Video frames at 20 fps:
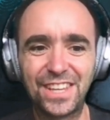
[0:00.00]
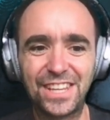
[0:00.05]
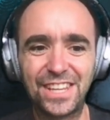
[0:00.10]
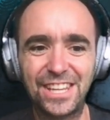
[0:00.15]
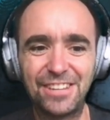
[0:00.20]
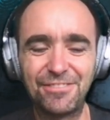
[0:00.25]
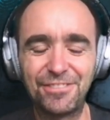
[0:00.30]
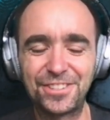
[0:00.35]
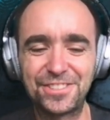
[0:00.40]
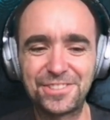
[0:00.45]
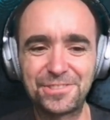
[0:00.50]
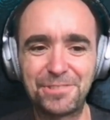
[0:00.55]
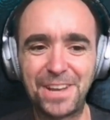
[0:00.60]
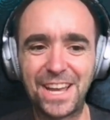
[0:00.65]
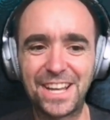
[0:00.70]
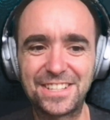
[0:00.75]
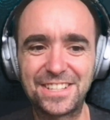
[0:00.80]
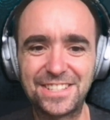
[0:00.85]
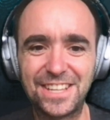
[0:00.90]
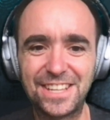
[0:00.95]
he wants to
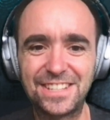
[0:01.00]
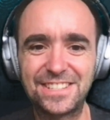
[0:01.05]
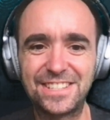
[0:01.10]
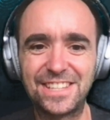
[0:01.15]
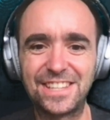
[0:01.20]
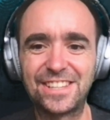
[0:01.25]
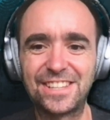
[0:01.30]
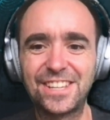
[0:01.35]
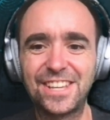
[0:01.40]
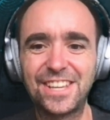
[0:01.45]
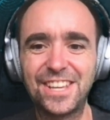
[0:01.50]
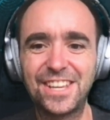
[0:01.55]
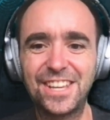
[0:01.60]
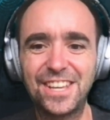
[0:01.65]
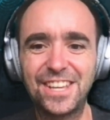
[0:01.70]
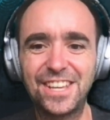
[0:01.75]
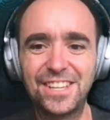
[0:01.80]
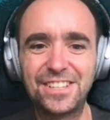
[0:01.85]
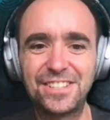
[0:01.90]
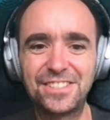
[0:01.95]
access it.
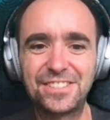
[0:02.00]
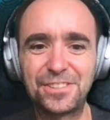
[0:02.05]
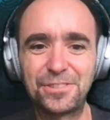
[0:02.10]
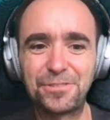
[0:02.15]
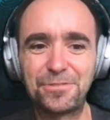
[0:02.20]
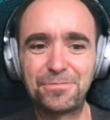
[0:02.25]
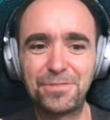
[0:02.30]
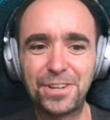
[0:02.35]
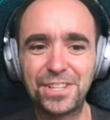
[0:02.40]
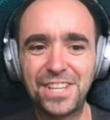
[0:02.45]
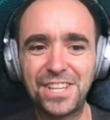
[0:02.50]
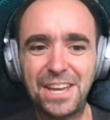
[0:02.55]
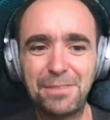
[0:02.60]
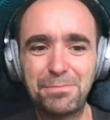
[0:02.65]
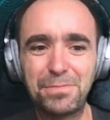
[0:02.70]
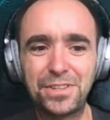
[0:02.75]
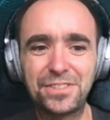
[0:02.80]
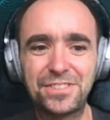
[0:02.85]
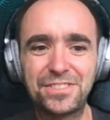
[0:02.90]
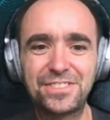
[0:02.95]
So what
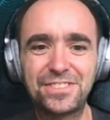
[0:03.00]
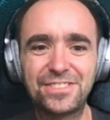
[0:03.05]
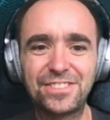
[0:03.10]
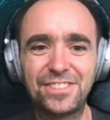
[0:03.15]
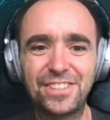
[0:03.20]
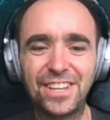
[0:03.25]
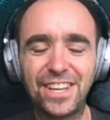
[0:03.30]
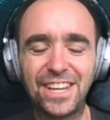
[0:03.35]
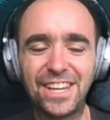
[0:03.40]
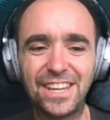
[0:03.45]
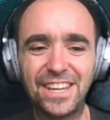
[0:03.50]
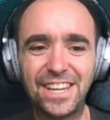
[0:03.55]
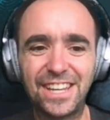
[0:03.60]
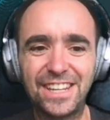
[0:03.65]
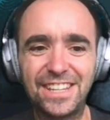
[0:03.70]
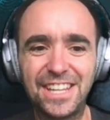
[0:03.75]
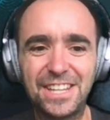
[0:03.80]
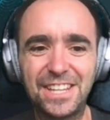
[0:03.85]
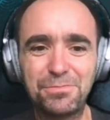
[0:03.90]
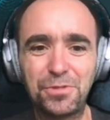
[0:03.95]
happens
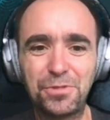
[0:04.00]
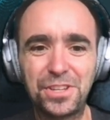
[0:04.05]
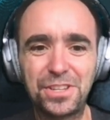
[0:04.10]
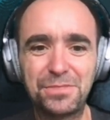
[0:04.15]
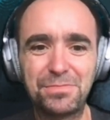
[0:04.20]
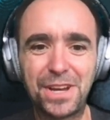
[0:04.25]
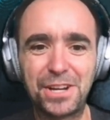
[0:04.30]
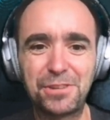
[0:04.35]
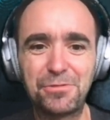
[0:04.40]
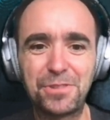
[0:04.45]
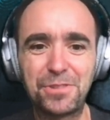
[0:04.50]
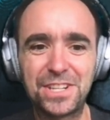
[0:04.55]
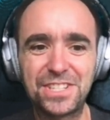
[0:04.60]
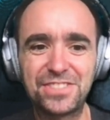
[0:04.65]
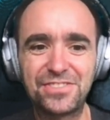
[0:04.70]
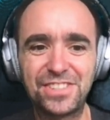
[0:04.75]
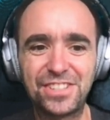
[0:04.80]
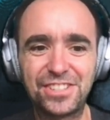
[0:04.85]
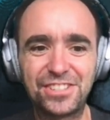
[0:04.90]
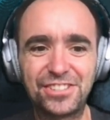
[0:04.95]
at that point,
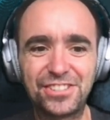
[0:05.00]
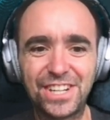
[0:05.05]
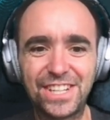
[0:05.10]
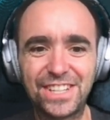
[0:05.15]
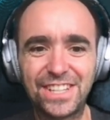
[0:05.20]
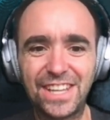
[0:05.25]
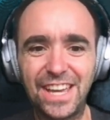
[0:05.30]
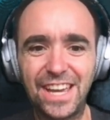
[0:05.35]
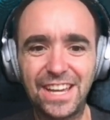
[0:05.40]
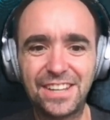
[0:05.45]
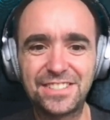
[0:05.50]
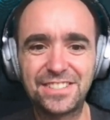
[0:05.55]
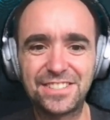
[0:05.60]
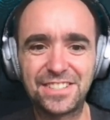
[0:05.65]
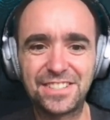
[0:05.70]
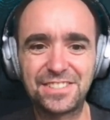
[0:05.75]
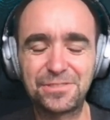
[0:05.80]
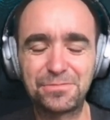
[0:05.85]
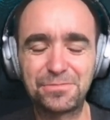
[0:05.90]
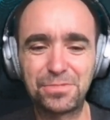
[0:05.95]
macOS will grant
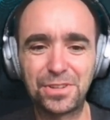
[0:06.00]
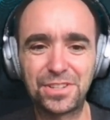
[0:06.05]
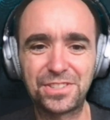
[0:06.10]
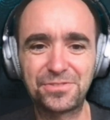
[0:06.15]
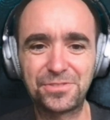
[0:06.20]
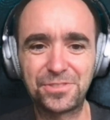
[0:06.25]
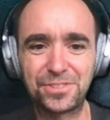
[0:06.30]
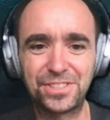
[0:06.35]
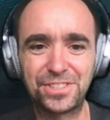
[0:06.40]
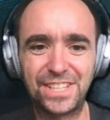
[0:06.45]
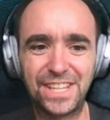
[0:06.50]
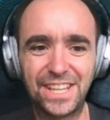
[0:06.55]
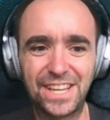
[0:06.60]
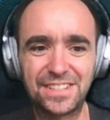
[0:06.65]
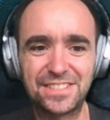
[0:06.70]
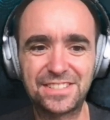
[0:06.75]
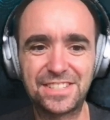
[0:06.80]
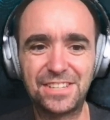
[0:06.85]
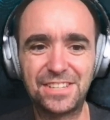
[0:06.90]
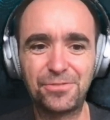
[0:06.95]
access to password
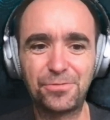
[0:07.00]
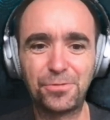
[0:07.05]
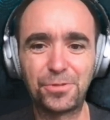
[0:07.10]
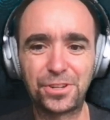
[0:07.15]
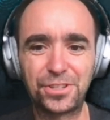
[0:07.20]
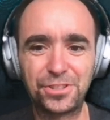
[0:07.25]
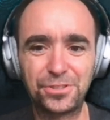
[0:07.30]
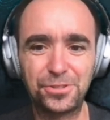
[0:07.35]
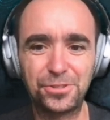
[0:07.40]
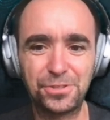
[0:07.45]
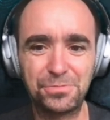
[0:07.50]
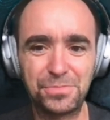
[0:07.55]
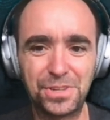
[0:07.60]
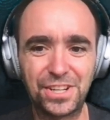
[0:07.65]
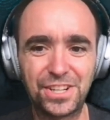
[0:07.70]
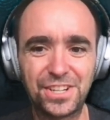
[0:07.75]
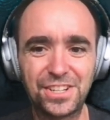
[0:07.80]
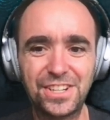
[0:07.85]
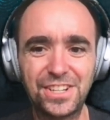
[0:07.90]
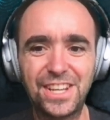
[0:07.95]
txt for
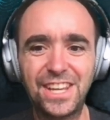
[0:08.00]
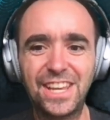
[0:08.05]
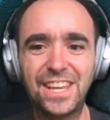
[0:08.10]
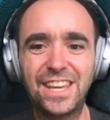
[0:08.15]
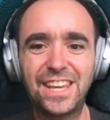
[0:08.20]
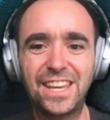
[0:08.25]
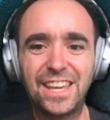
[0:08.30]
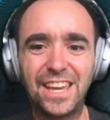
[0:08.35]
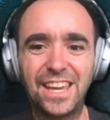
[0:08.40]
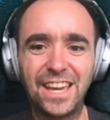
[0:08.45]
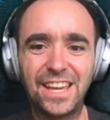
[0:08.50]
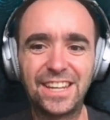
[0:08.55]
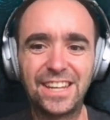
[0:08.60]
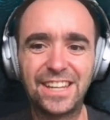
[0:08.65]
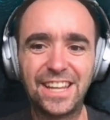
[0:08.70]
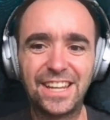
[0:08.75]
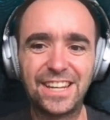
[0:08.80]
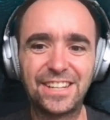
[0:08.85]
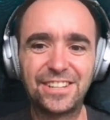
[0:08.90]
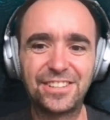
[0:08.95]
terminal, and
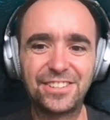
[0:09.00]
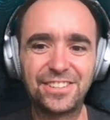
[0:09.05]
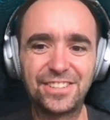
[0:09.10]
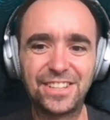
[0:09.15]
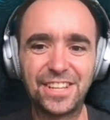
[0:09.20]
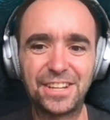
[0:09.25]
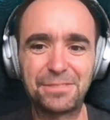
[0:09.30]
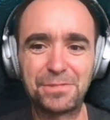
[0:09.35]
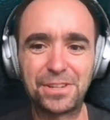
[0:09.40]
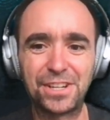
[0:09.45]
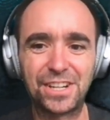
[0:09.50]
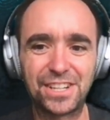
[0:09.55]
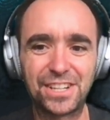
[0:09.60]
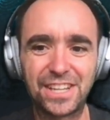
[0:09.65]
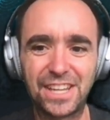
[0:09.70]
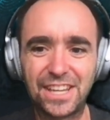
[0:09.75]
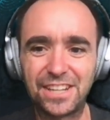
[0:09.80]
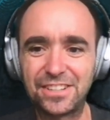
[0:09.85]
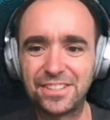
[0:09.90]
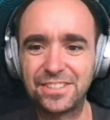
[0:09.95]
then terminal
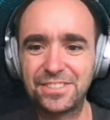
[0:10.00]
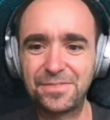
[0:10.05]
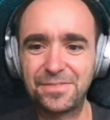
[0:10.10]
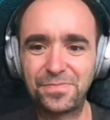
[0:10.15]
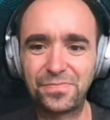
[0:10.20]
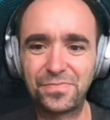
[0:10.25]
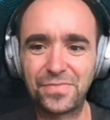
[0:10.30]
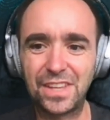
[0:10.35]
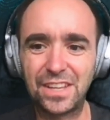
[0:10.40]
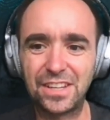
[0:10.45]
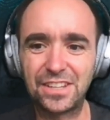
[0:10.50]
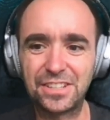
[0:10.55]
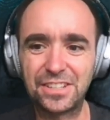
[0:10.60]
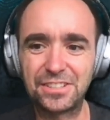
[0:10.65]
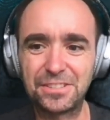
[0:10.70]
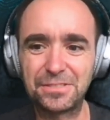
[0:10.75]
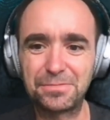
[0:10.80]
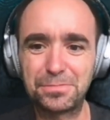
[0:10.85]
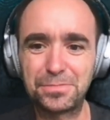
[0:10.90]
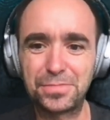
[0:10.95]
can
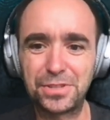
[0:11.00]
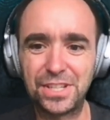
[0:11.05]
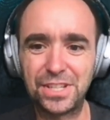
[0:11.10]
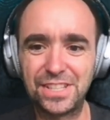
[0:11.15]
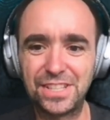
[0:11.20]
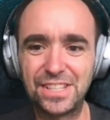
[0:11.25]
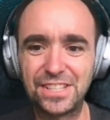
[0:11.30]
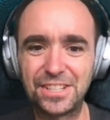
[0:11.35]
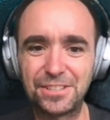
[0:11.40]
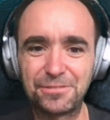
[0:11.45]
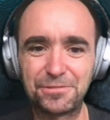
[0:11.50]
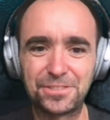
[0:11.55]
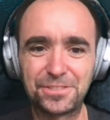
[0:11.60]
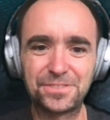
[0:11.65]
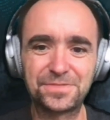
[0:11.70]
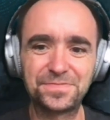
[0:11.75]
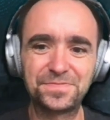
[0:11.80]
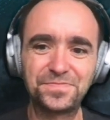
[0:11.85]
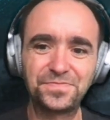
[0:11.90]
print it out.